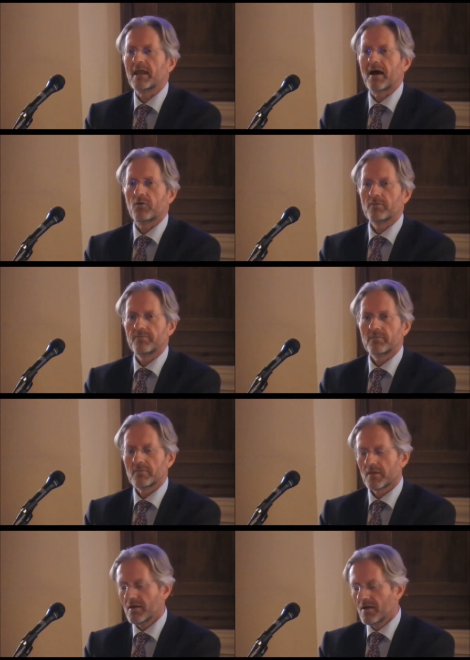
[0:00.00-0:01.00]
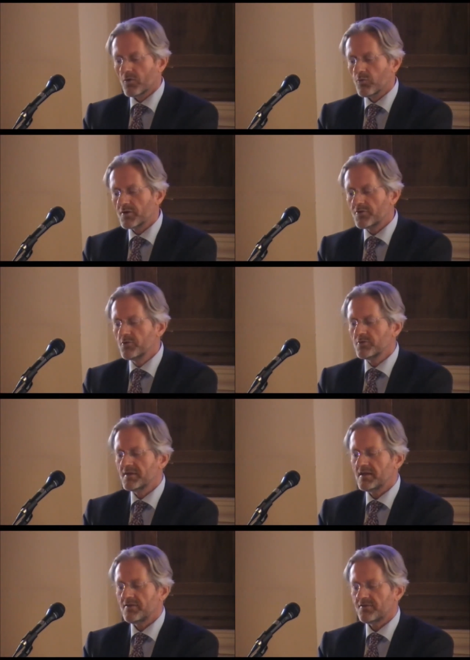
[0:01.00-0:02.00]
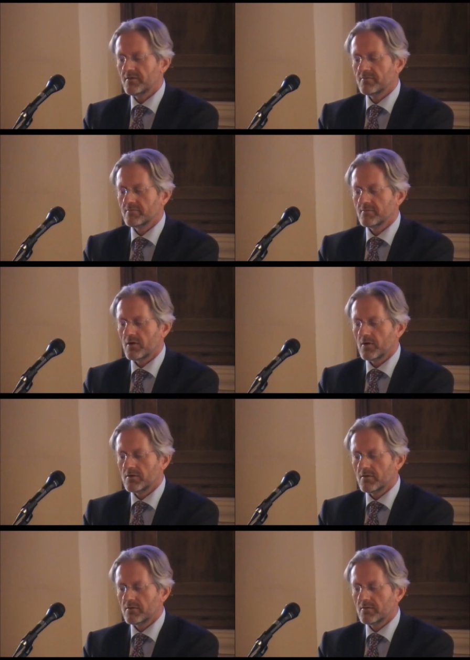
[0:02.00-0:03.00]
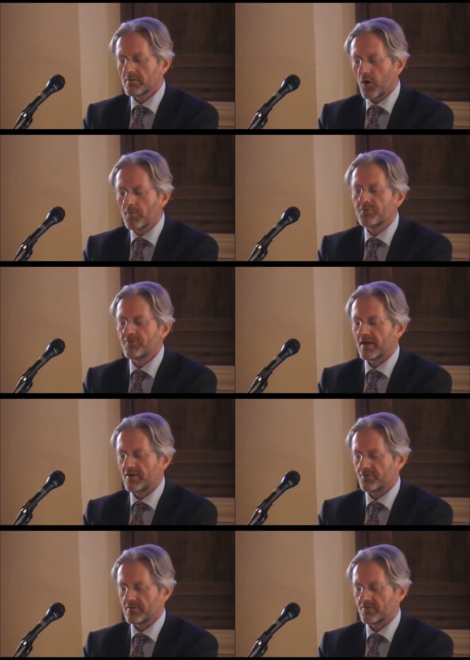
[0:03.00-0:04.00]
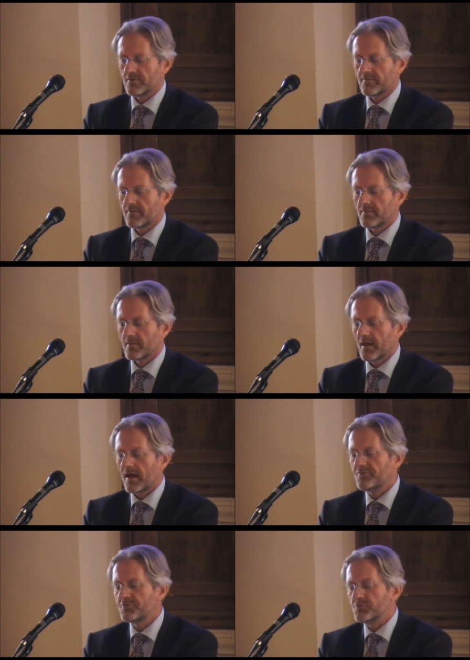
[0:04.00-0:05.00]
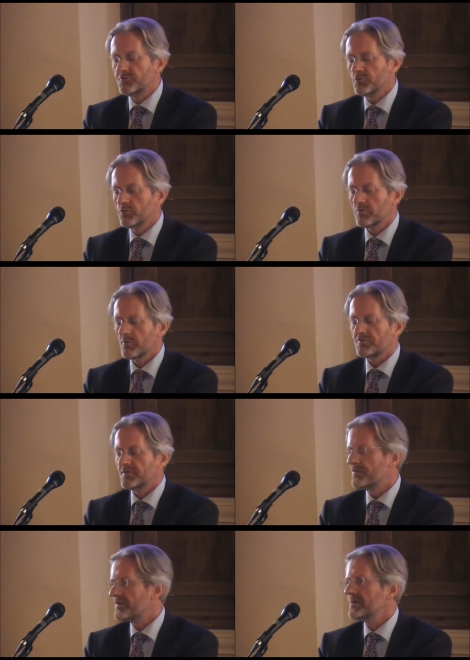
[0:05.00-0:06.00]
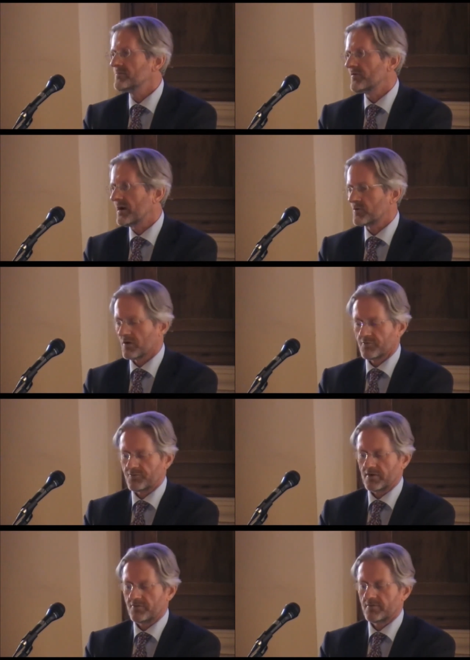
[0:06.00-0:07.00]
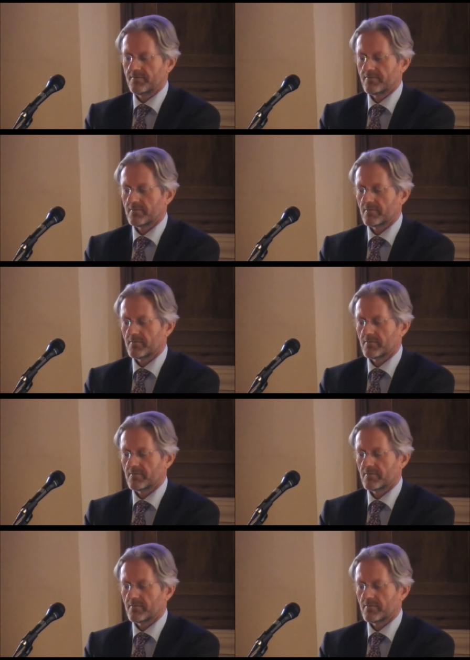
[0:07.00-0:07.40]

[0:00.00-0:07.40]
Now, what do these observations have to do with the theme of our conference.